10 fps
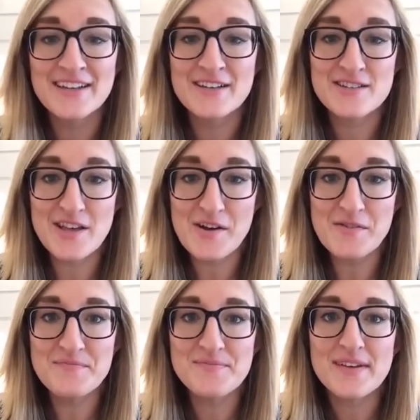So
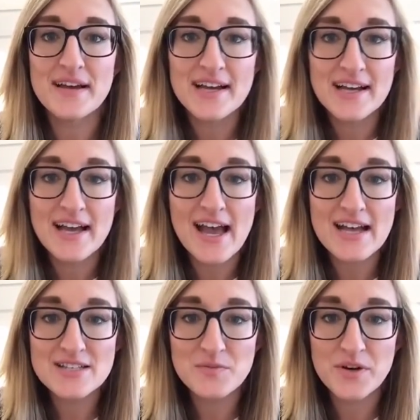uh,
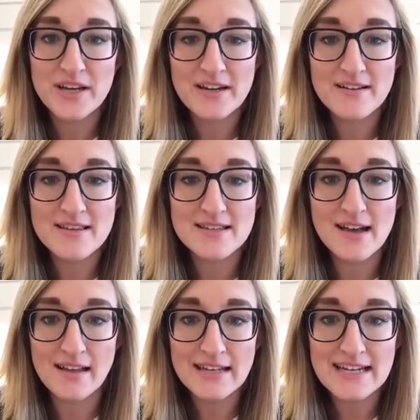as we're here this
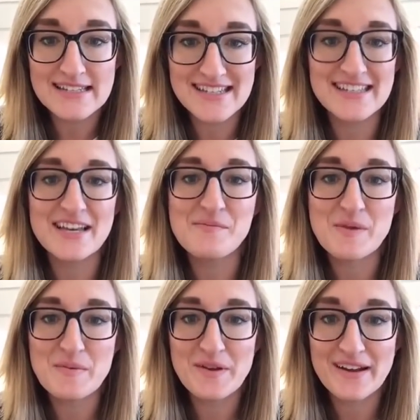holiday season and
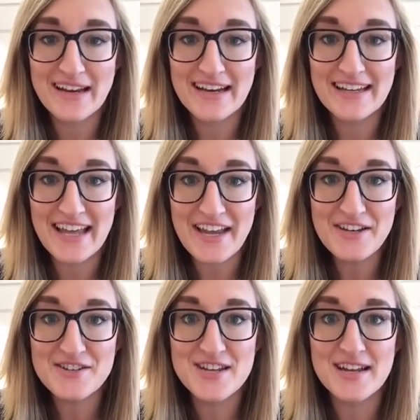people are getting
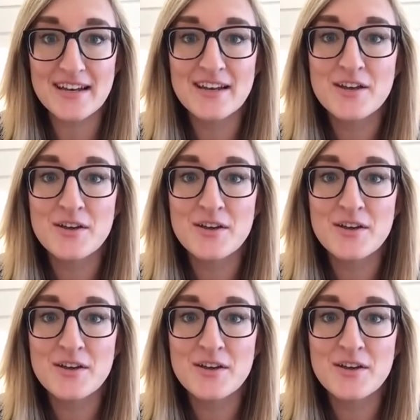engaged and